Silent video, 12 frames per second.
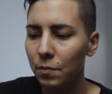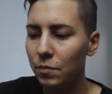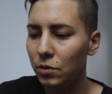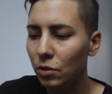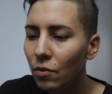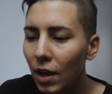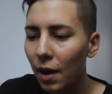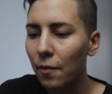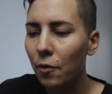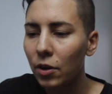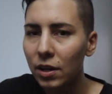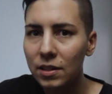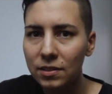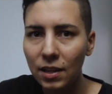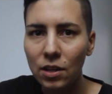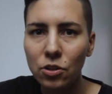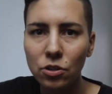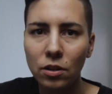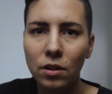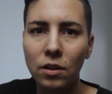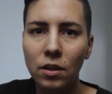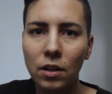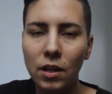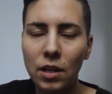So yeah, organization
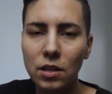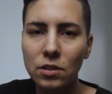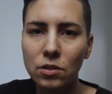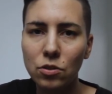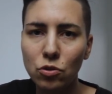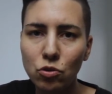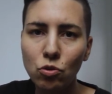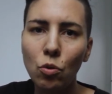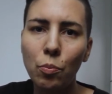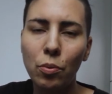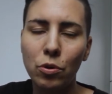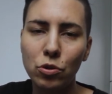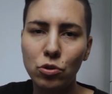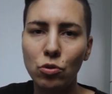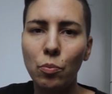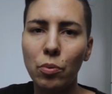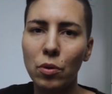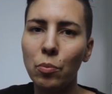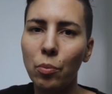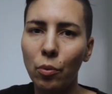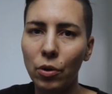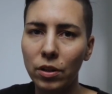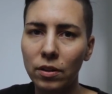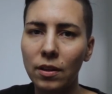is super
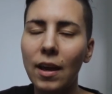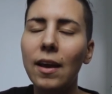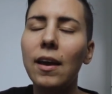important,